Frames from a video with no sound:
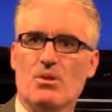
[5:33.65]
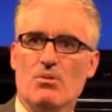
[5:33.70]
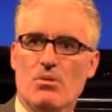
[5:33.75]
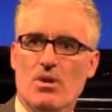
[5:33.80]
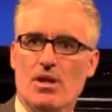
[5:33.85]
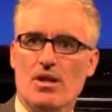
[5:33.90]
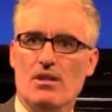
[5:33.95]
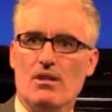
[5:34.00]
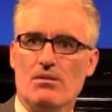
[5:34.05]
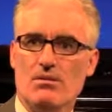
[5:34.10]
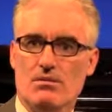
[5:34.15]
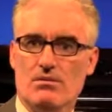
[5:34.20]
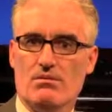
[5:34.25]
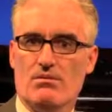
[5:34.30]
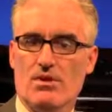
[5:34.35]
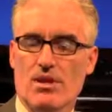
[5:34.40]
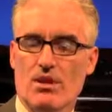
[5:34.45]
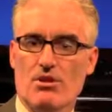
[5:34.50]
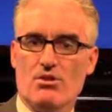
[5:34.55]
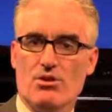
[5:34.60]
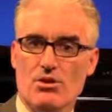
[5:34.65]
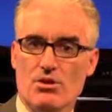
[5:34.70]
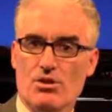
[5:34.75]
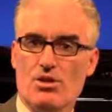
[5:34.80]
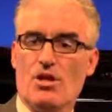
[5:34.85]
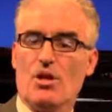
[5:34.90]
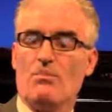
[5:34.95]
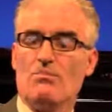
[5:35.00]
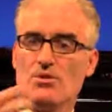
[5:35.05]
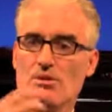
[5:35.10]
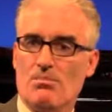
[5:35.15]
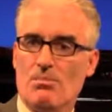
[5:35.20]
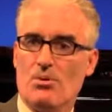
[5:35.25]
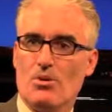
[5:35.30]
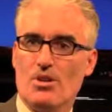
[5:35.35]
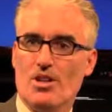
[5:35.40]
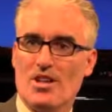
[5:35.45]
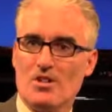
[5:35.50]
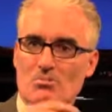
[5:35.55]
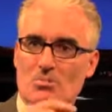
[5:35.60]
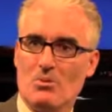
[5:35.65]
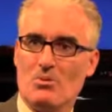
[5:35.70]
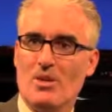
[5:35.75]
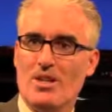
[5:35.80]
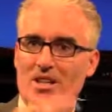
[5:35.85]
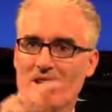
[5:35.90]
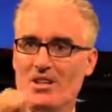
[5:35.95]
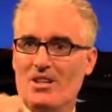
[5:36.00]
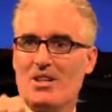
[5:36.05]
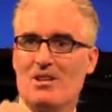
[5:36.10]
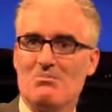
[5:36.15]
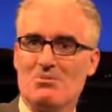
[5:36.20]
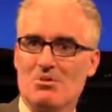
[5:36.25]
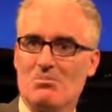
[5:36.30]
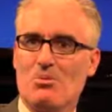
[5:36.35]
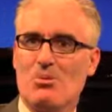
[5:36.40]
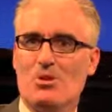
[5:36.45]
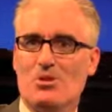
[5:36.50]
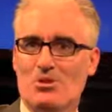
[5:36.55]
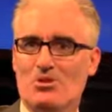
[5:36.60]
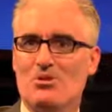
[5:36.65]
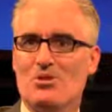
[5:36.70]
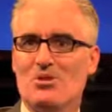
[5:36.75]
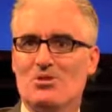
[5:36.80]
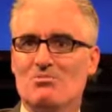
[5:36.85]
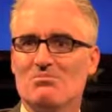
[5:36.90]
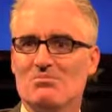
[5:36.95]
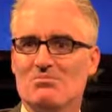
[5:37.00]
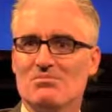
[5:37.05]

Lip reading: We want to, you know, you come support us, but we need to come support you too.